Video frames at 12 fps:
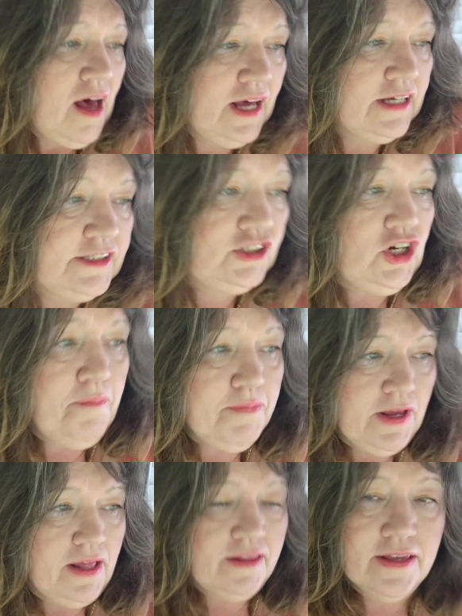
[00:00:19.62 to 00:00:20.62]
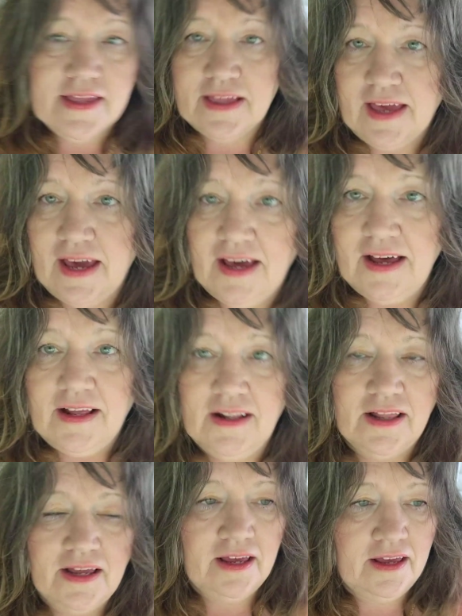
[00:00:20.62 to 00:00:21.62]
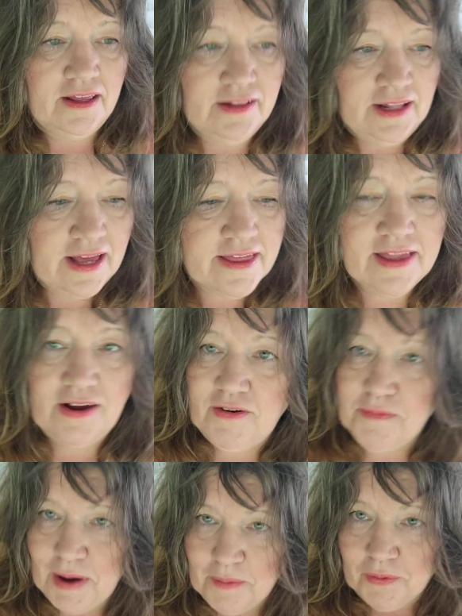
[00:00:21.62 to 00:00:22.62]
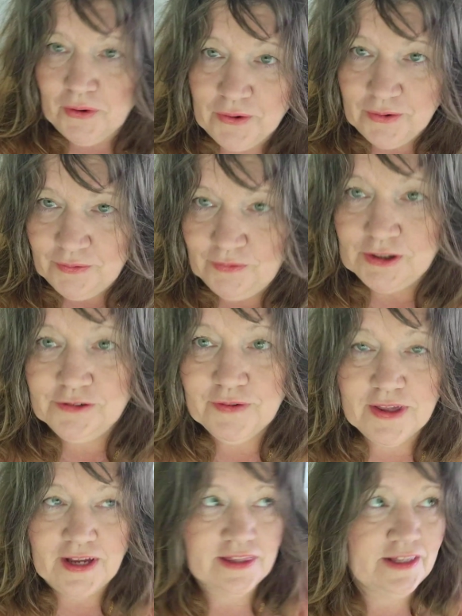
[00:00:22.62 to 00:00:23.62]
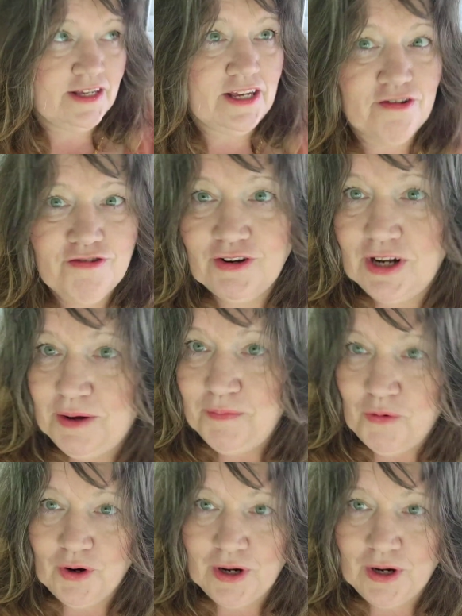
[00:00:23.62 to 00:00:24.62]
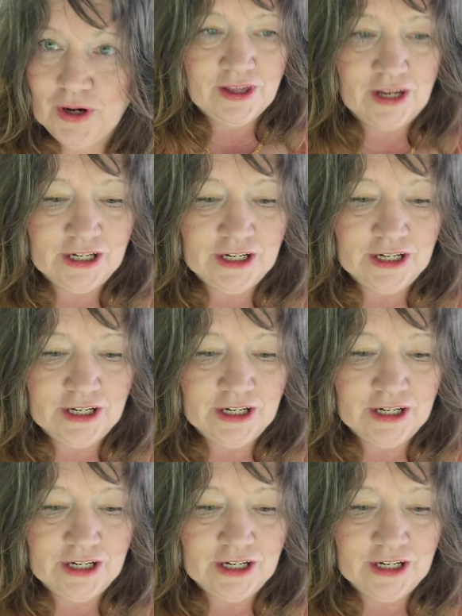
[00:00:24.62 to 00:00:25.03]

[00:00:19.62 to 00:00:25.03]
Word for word: I jumped on the scale, and last I remember, which was I think yesterday morning, I was like